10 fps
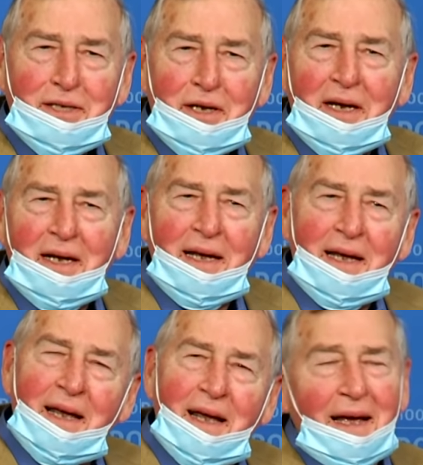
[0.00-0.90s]
making
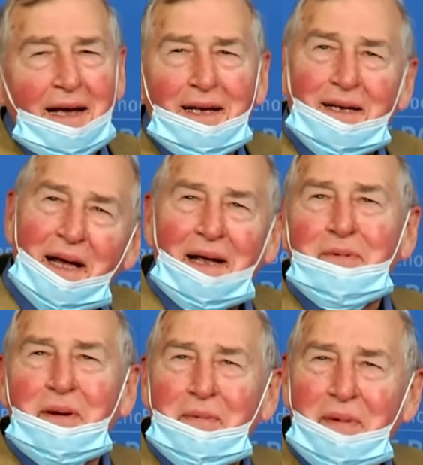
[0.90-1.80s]
me
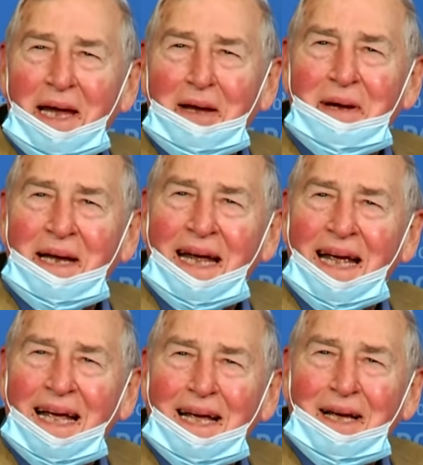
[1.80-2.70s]

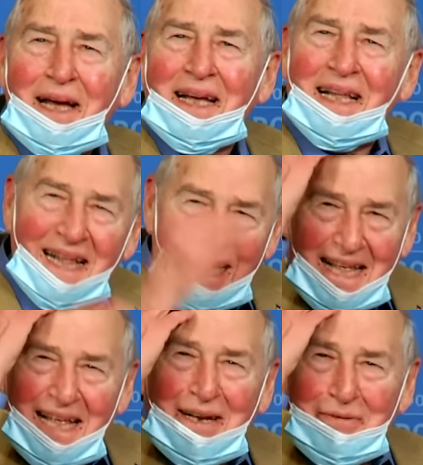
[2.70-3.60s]
rethink this, since it
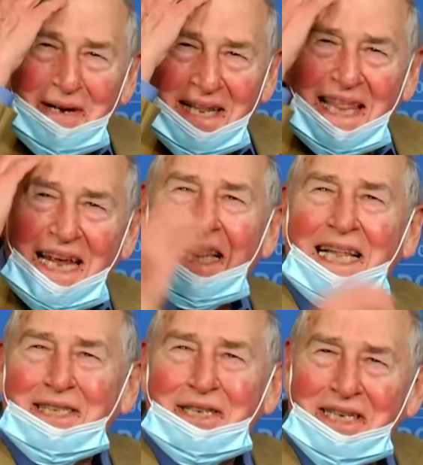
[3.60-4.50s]
seemed to be such a
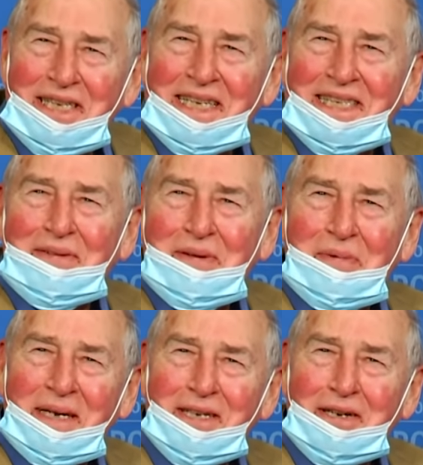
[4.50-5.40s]
strange
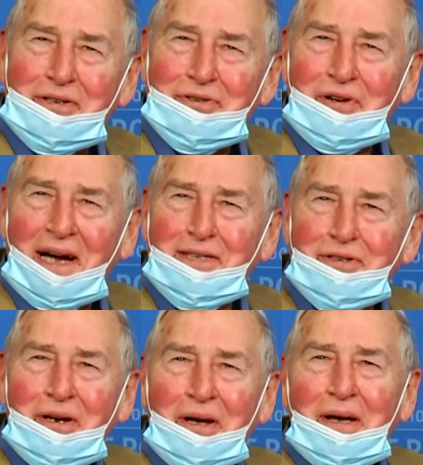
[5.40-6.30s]
policy otherwise.
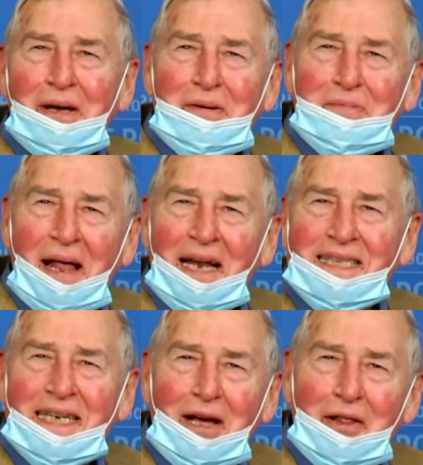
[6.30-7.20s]
But in any
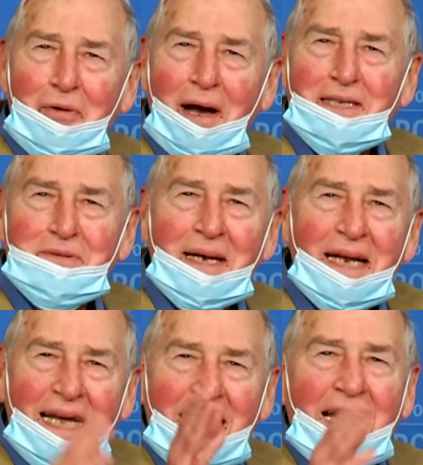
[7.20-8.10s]
case, Larry,
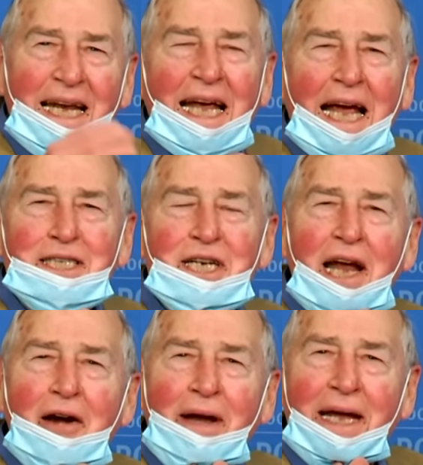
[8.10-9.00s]
thank you so much for joining.